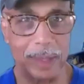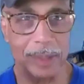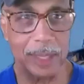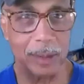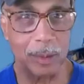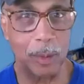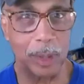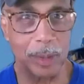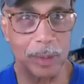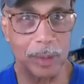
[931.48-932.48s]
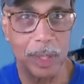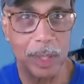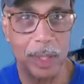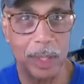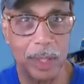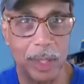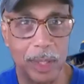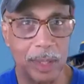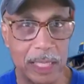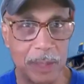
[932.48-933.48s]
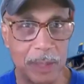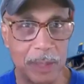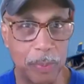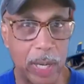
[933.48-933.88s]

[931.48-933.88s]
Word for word: all right. Get to the water. Lots well, guess